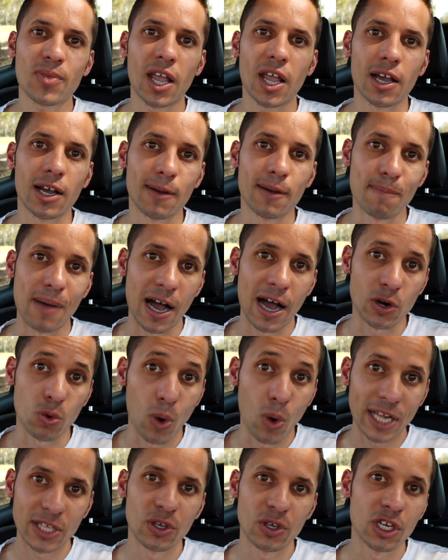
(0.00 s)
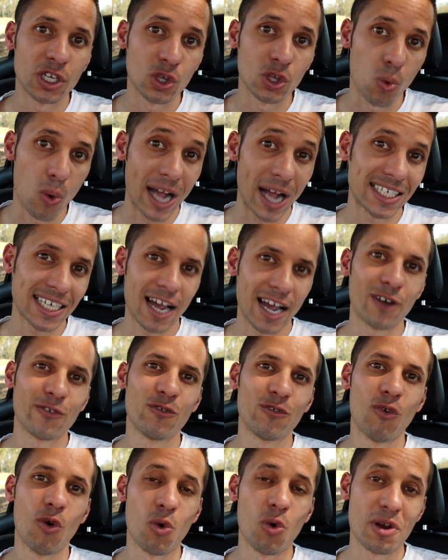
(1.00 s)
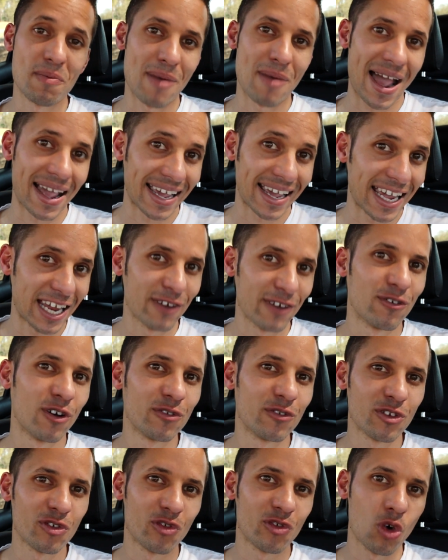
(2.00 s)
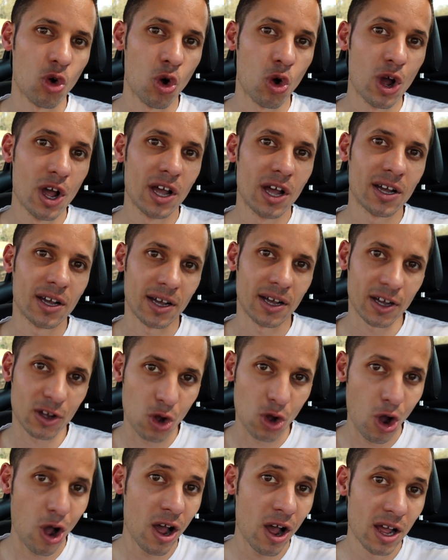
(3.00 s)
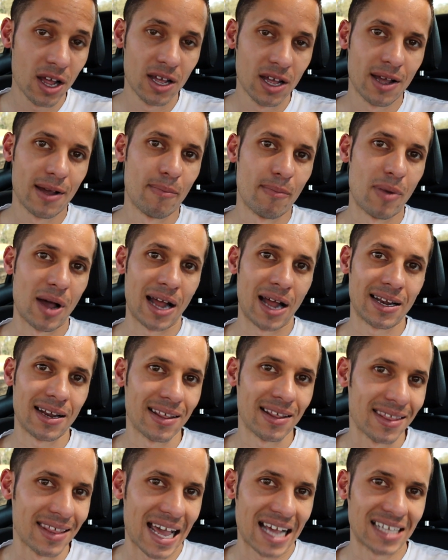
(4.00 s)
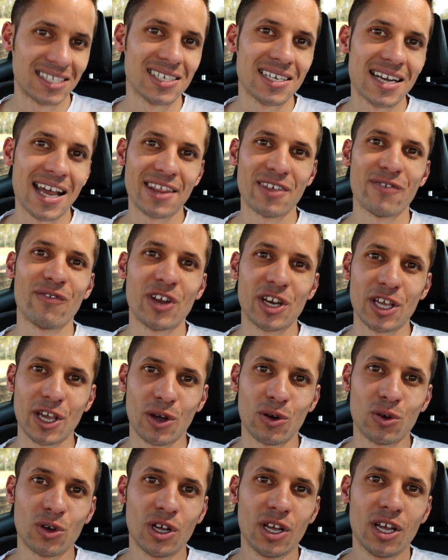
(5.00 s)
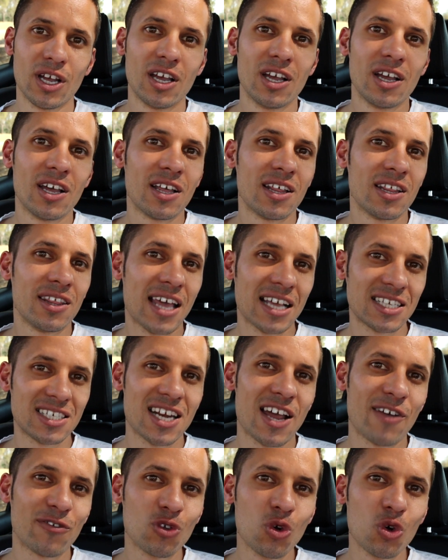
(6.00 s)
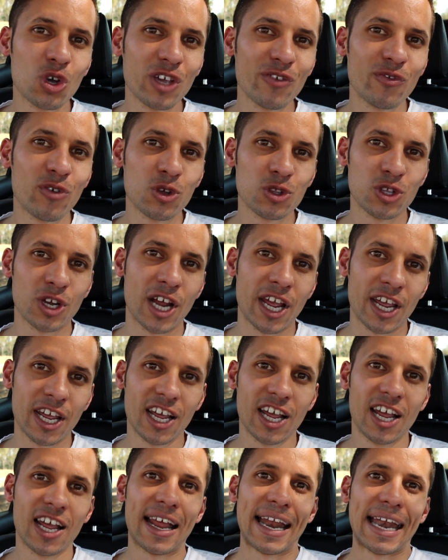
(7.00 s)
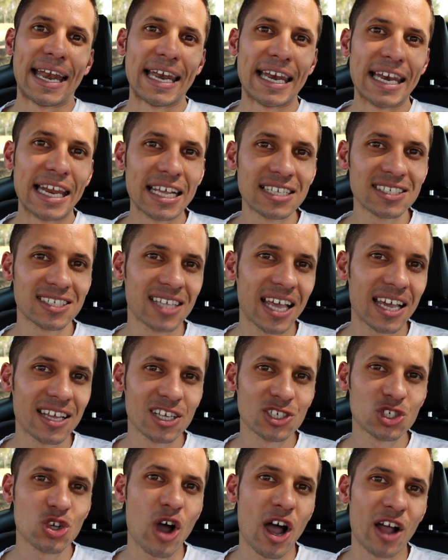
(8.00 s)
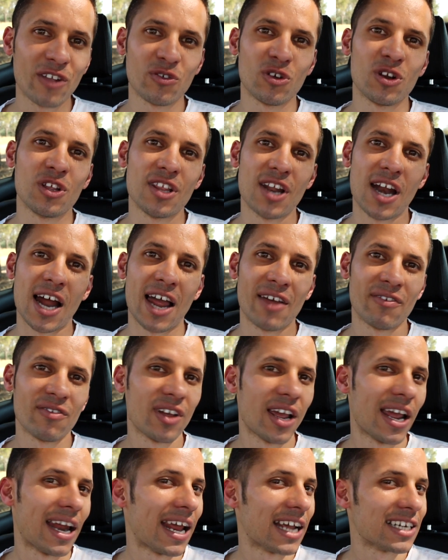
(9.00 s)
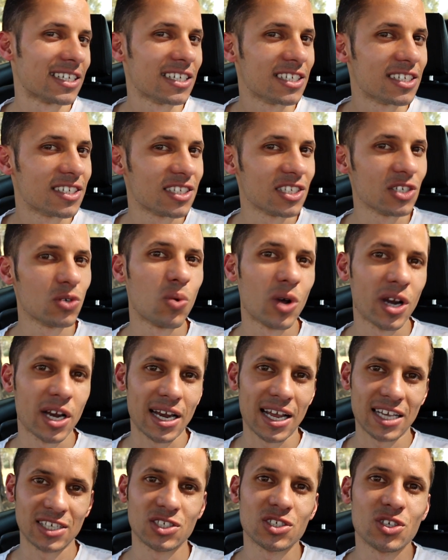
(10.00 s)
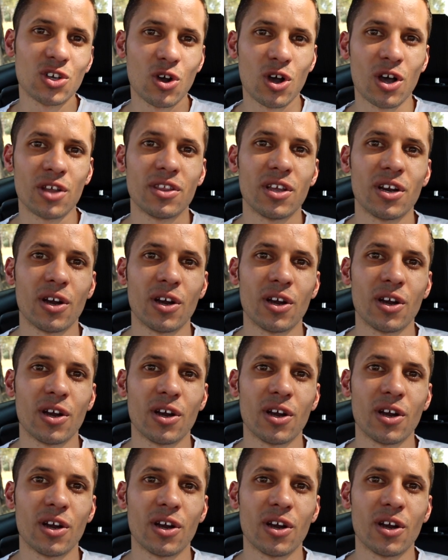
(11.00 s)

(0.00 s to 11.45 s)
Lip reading: about what you need to watch out for when buying an N54 car. But that's another video. That's enough talking for today. Let's take this car out for the drive and actually see what it does on the